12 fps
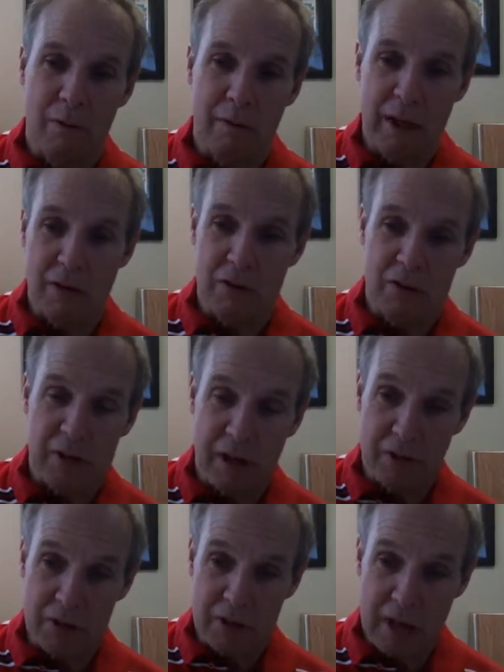English
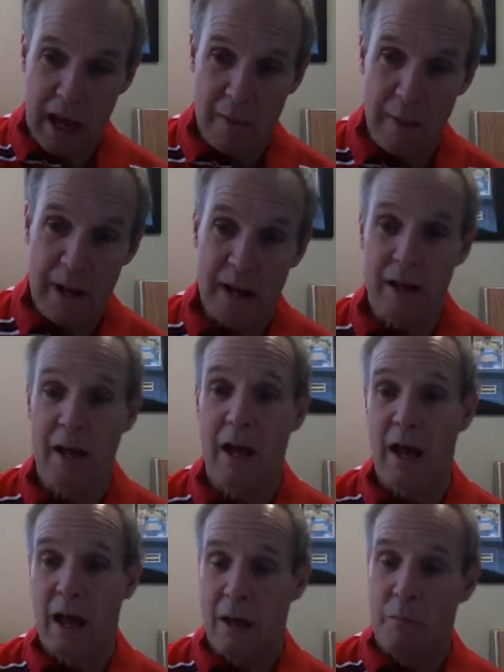settlers came in,
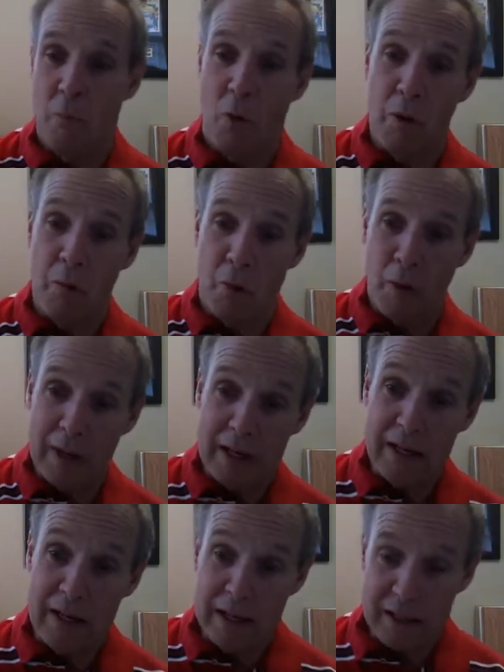more and more
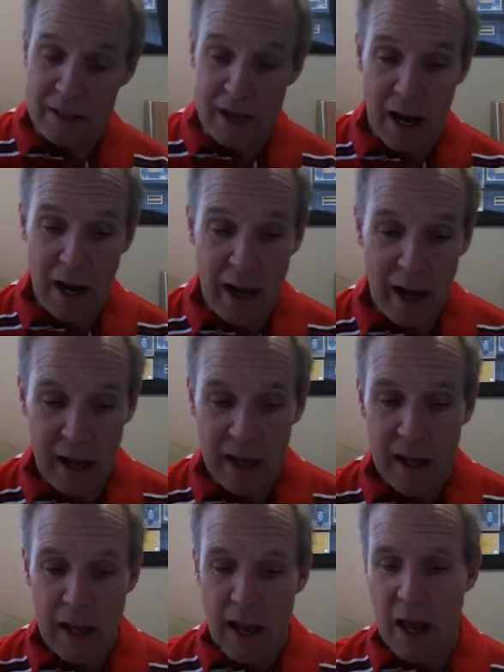Indians died,
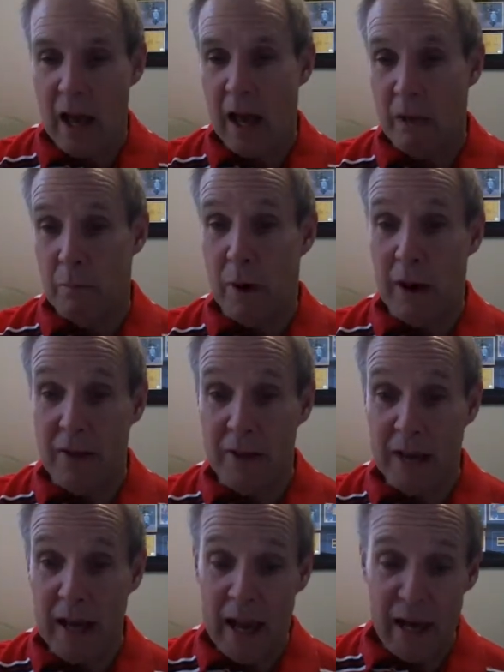and by
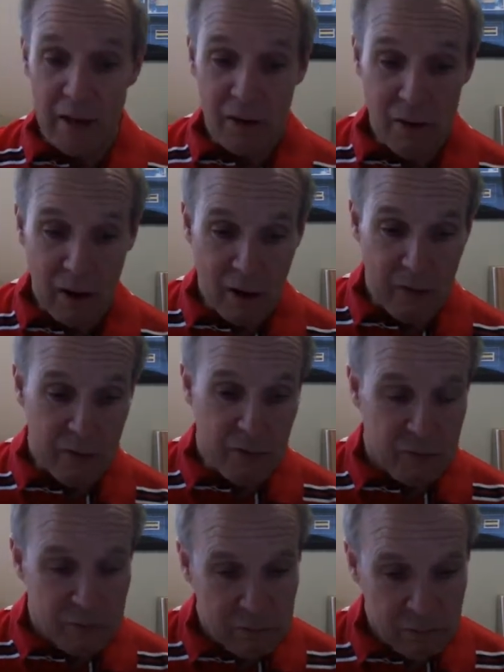the end
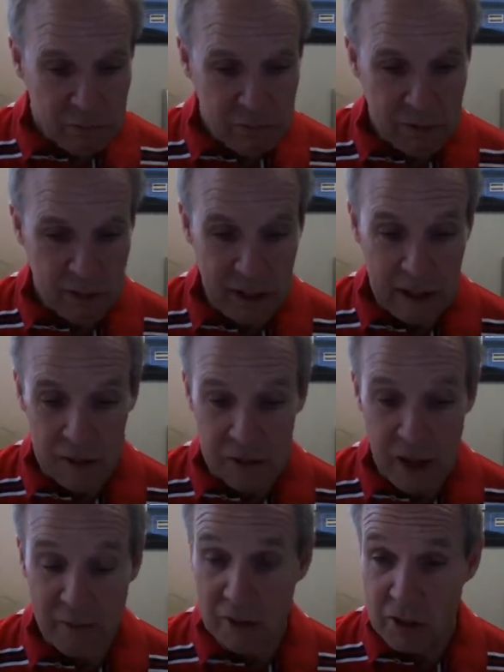of the
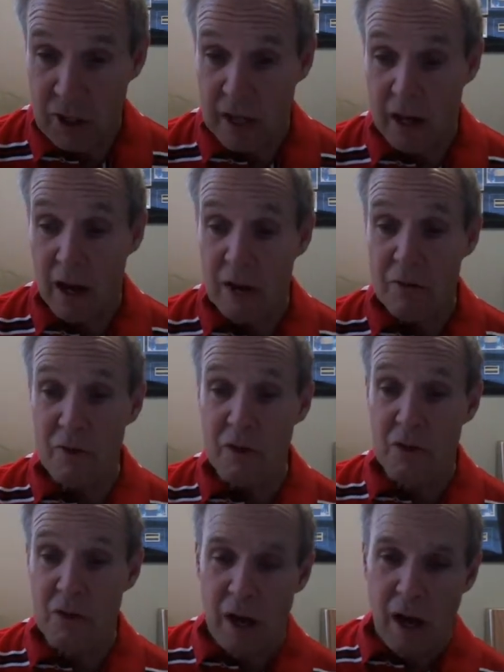1700s,
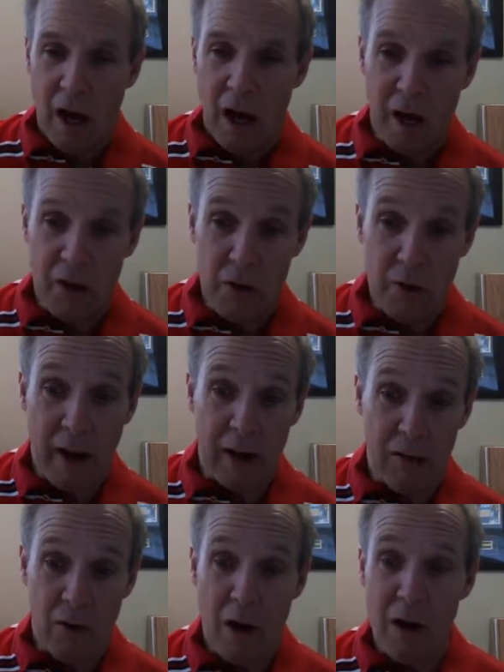you had a
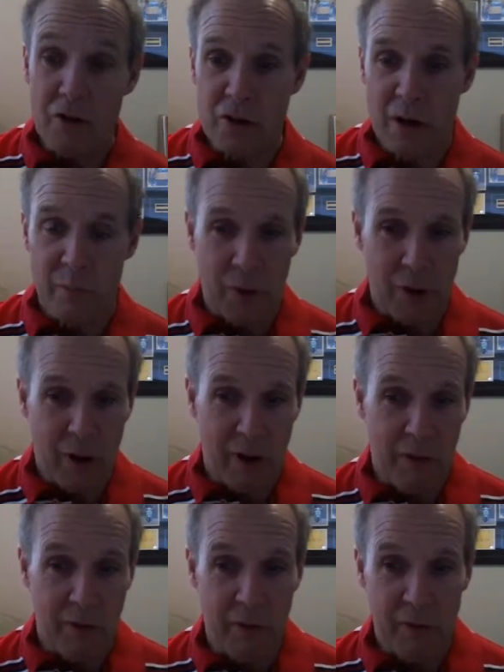large number
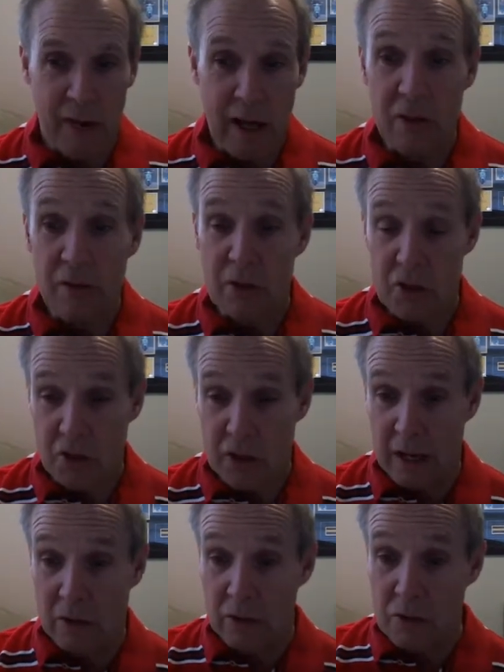of English
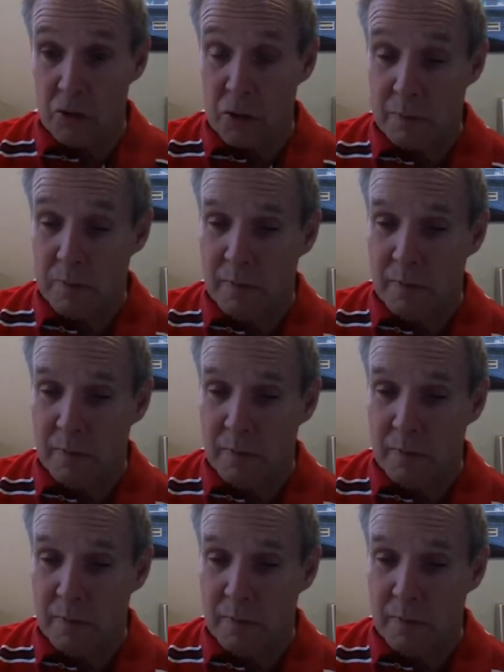settlers